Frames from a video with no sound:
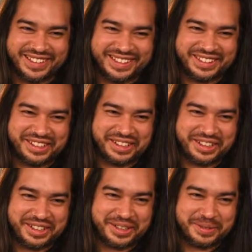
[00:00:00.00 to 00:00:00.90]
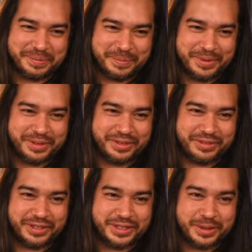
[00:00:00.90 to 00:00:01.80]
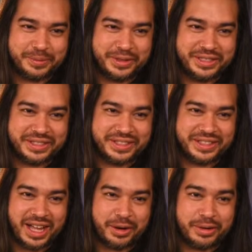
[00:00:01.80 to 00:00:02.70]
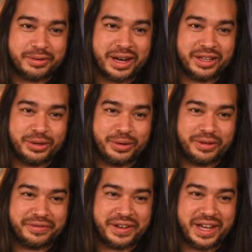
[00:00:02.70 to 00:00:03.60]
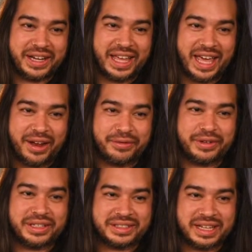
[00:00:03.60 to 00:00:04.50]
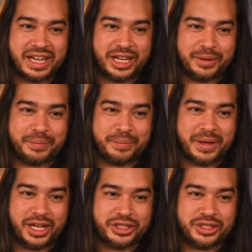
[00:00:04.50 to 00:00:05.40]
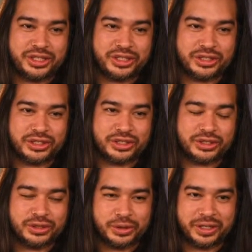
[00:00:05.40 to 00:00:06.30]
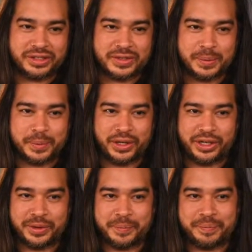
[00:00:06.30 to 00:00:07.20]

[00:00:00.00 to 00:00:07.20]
For some reason, I rewrite Union Find every time. I should just store it somewhere.